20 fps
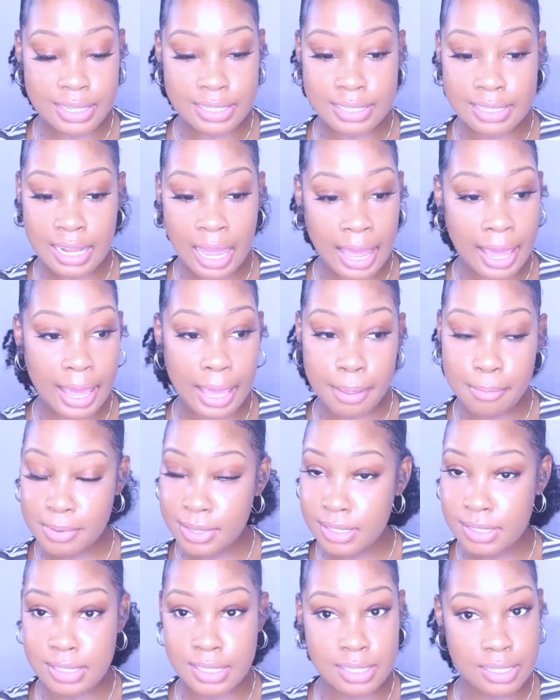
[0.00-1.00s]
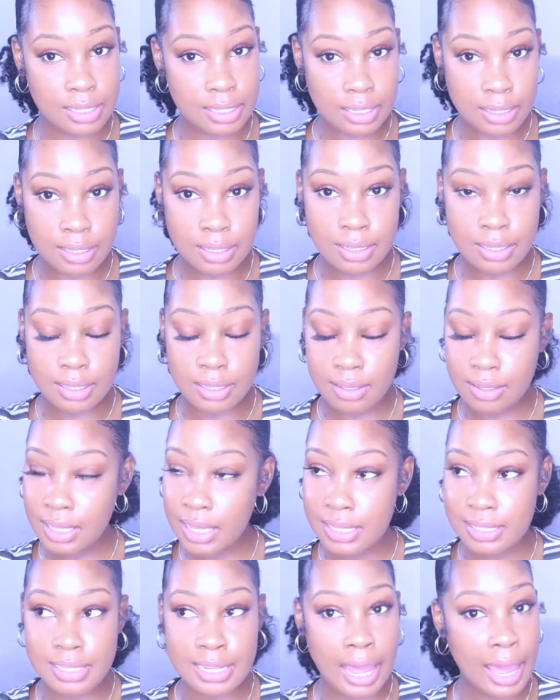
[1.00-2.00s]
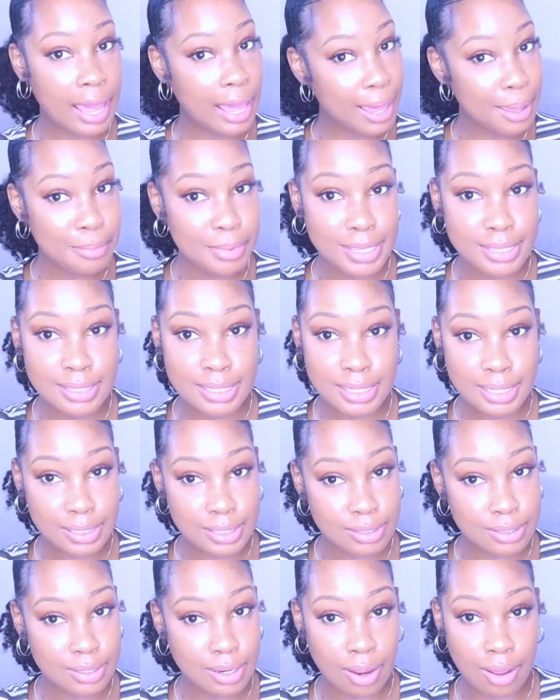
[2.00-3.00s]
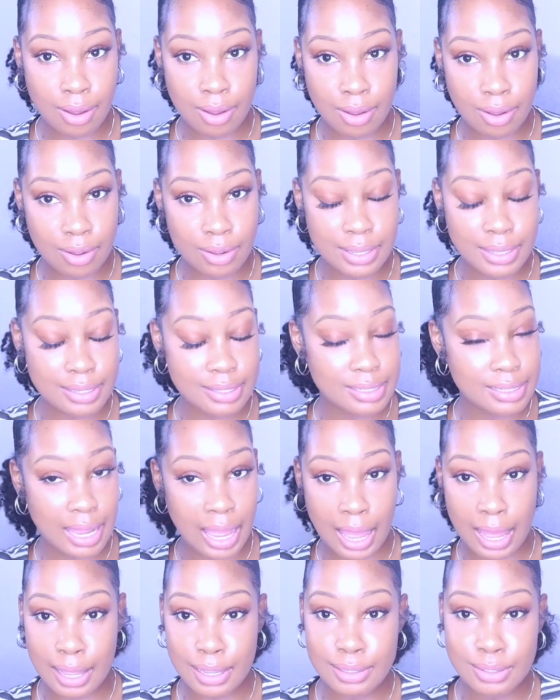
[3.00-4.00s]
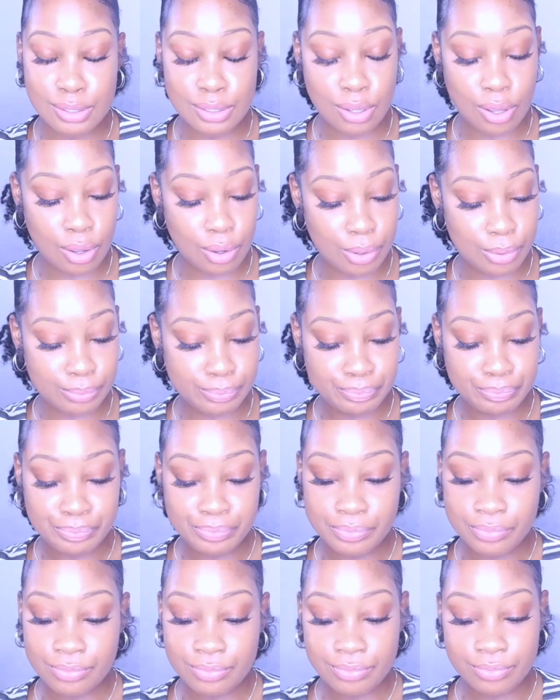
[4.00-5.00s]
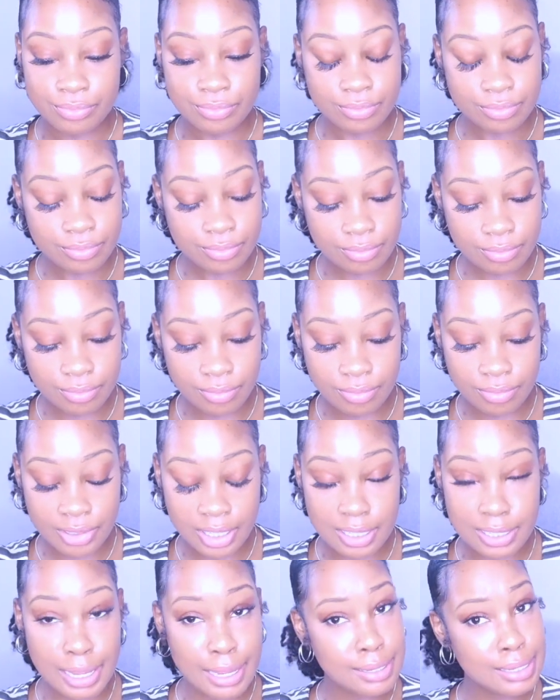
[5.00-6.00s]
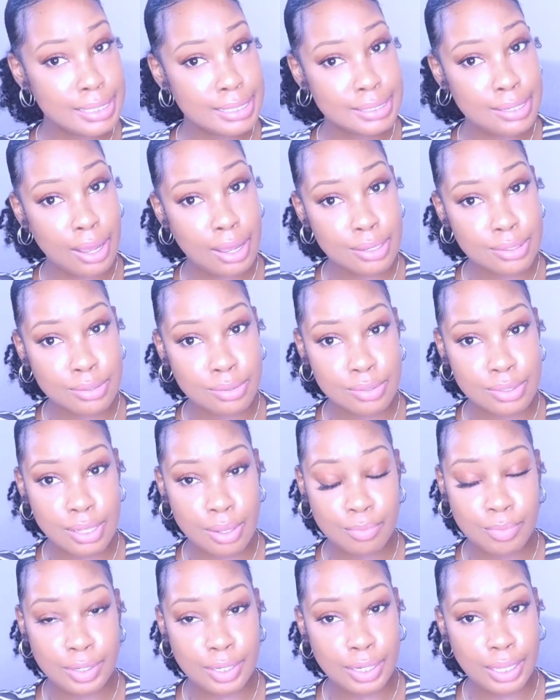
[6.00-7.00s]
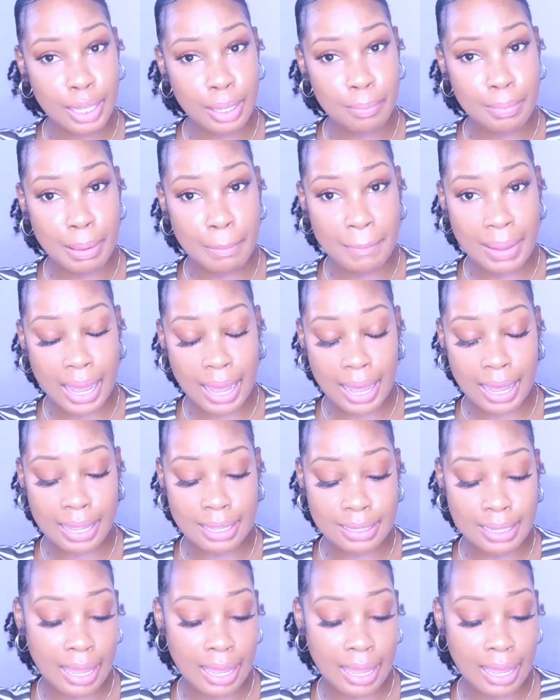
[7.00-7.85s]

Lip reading: It's not ABC. It's not ABCs, y'all. It's not. So that is also something to keep in mind.